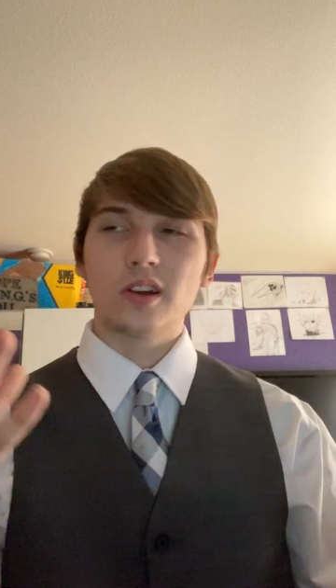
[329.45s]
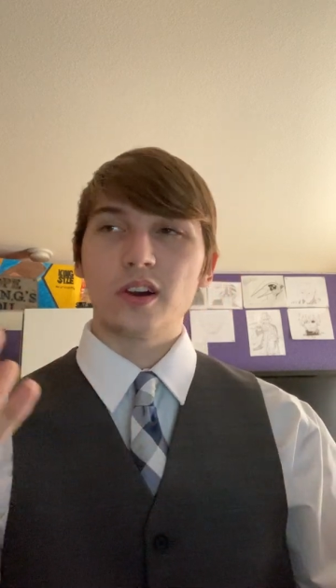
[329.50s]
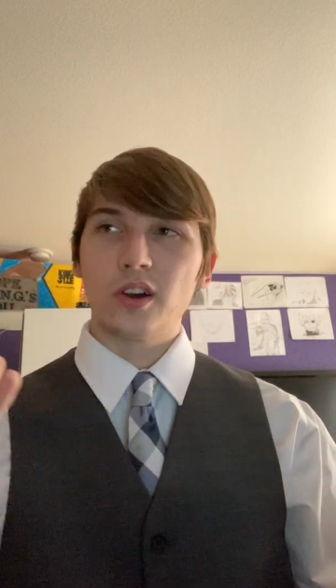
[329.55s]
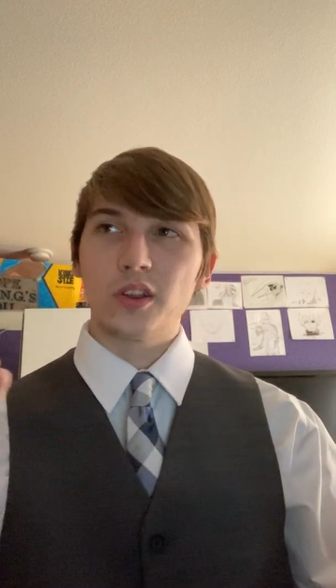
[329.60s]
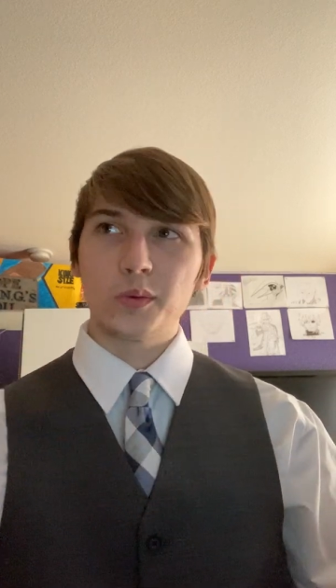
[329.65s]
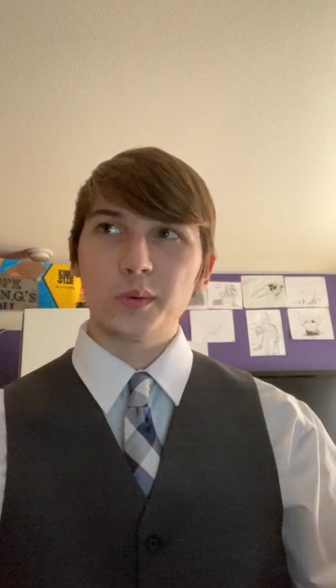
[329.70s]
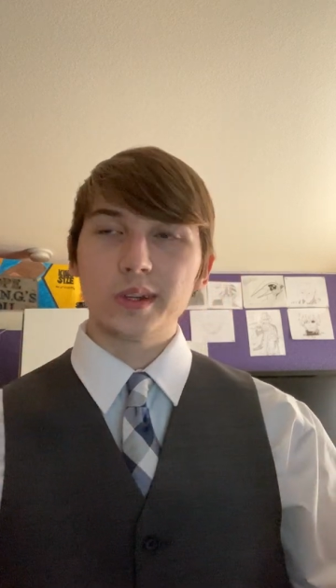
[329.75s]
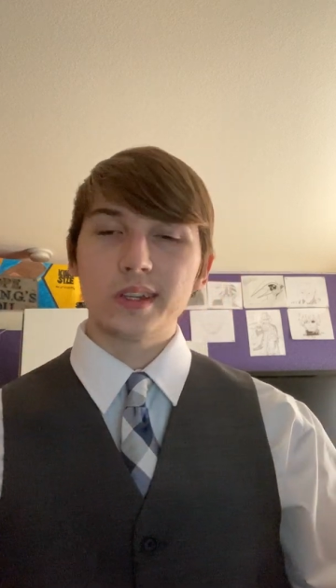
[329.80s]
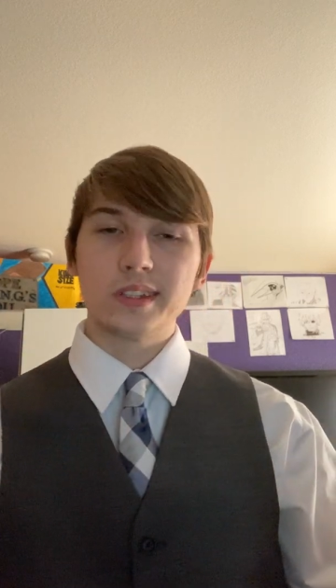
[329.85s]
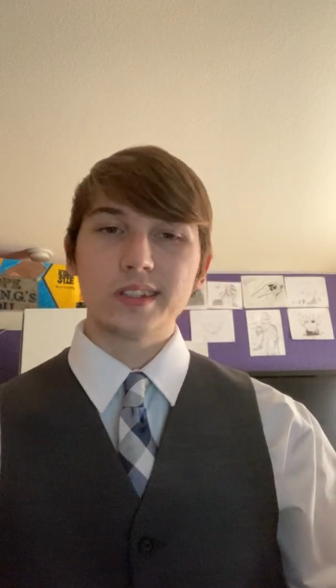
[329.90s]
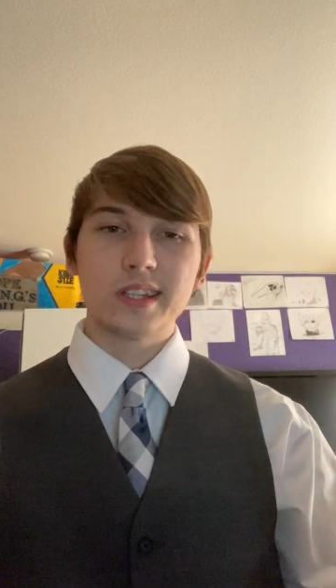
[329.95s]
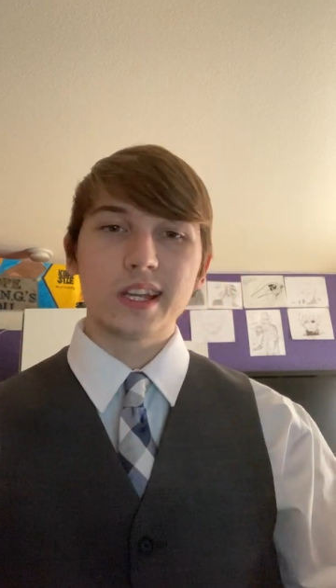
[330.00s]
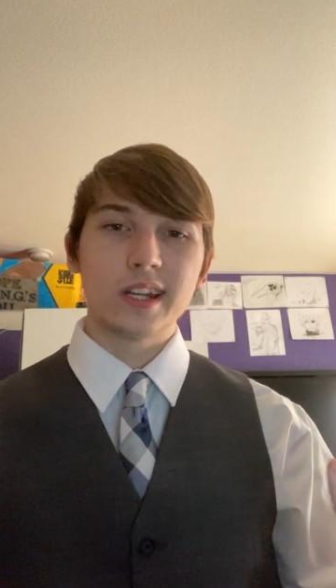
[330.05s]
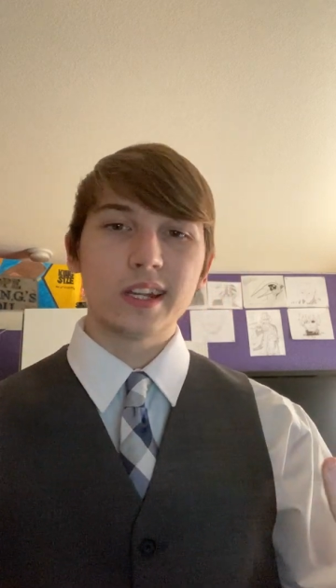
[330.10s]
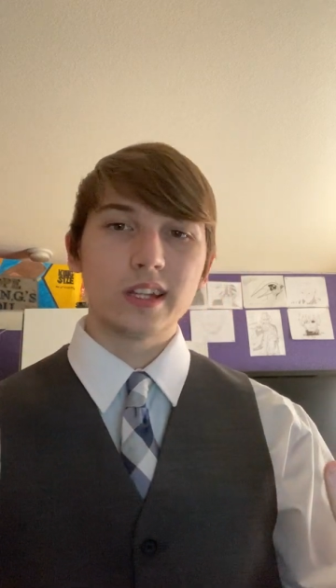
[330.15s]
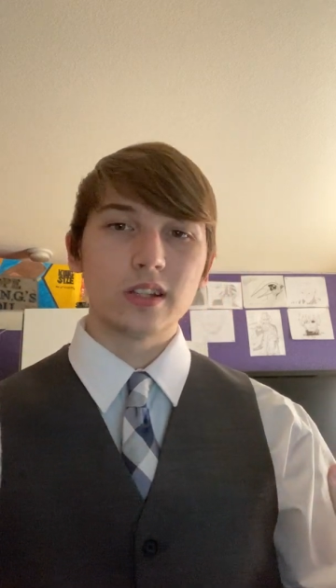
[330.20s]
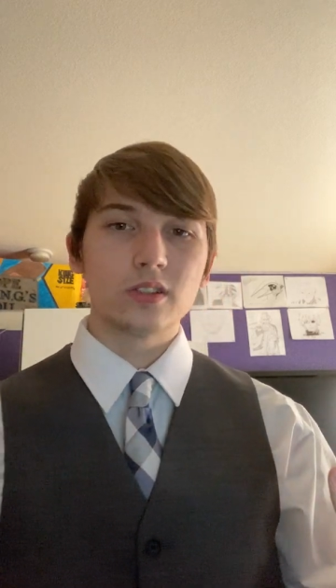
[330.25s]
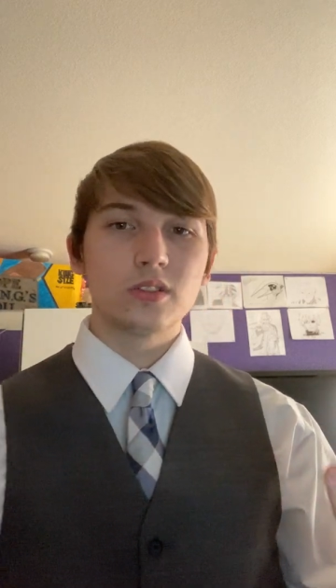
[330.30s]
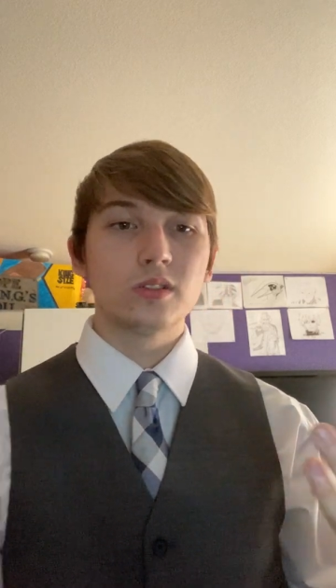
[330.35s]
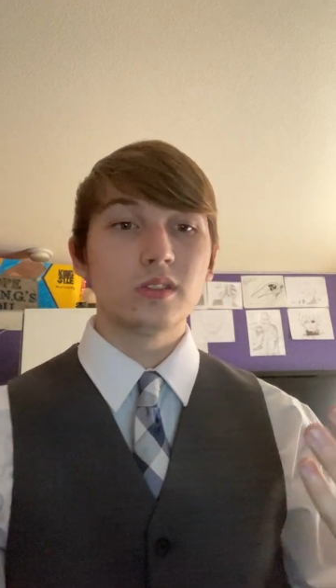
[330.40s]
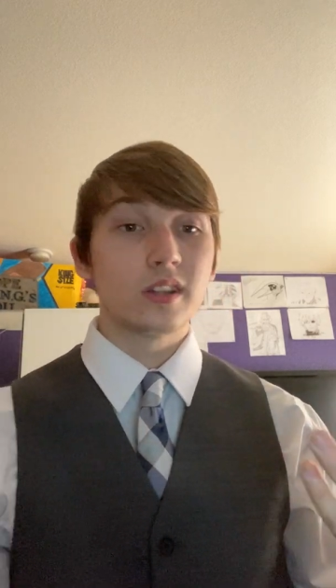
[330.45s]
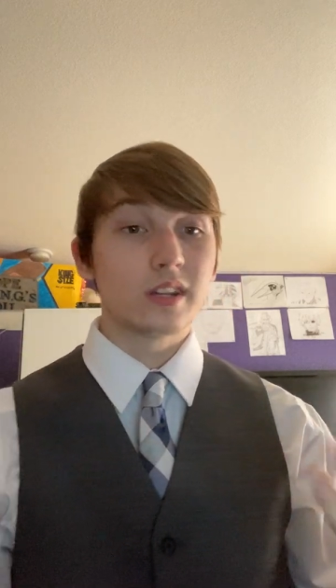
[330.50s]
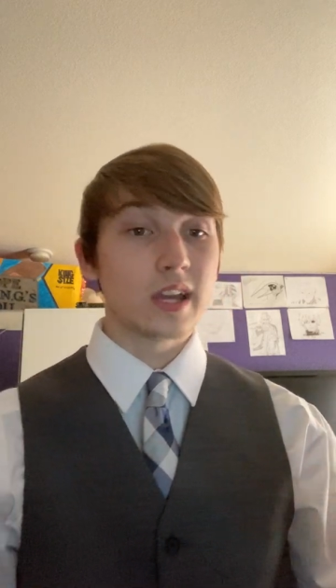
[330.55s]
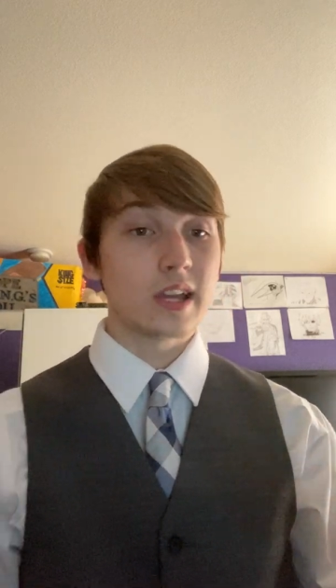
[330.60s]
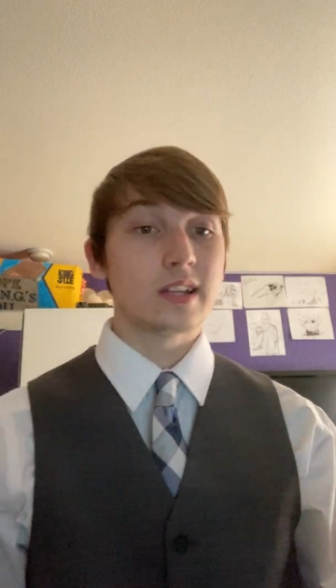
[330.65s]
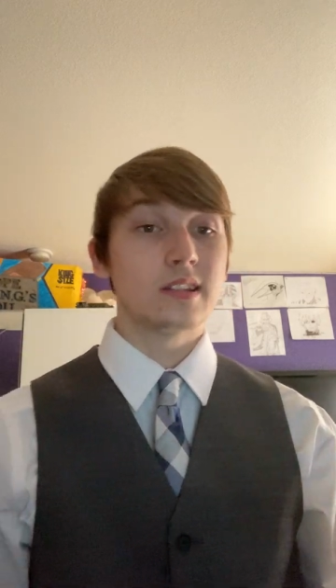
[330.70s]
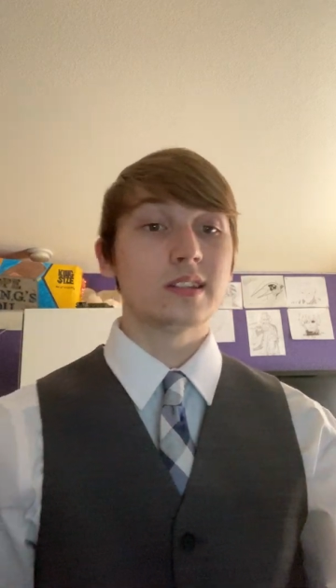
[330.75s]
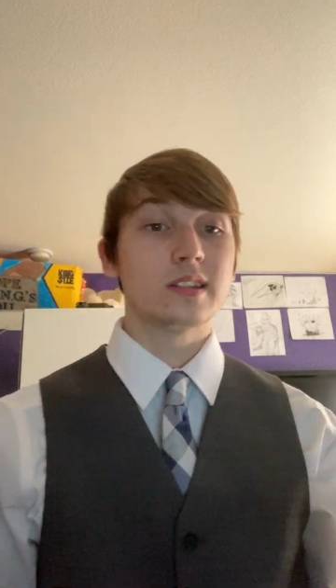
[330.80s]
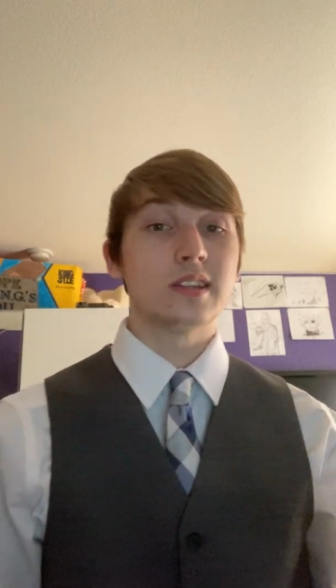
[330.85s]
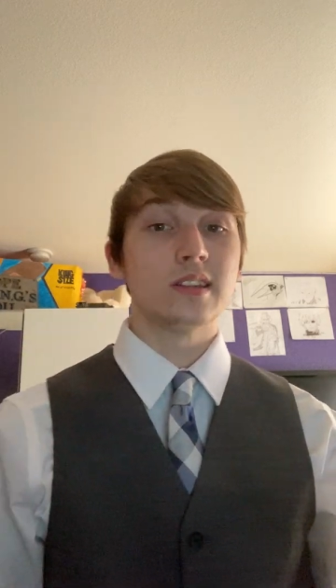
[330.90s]
all the way dating to the
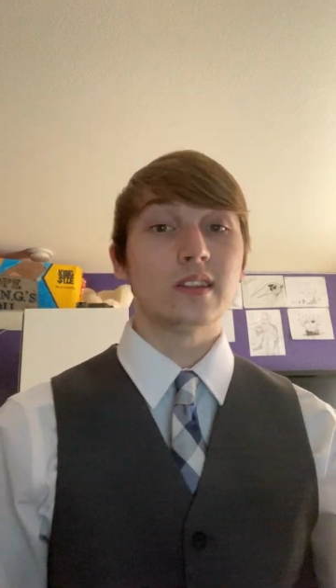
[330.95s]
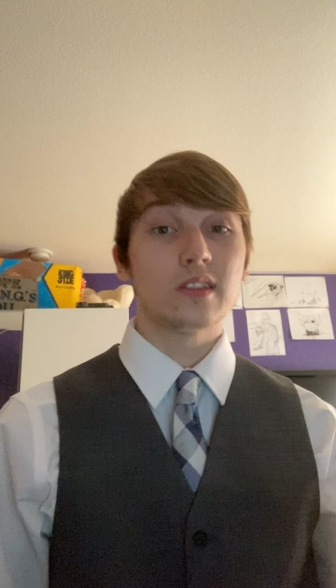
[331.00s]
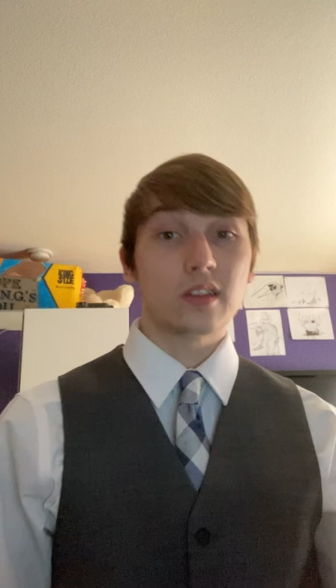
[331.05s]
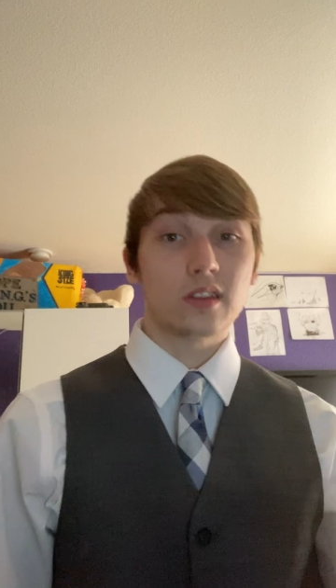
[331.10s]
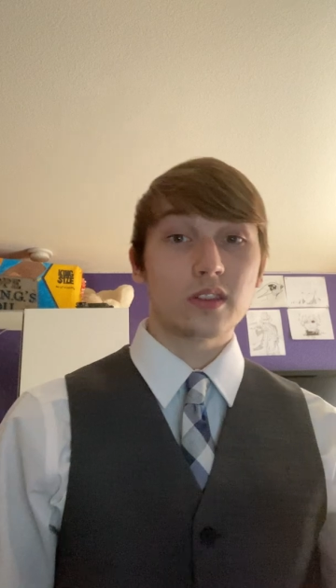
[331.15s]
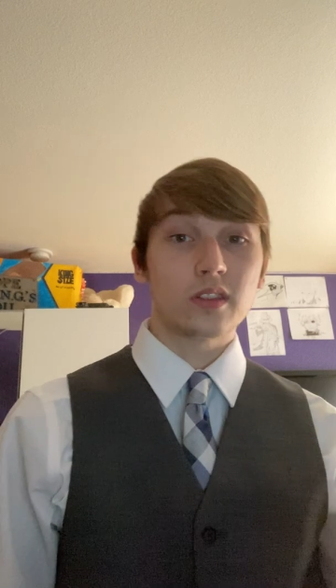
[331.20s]
19th,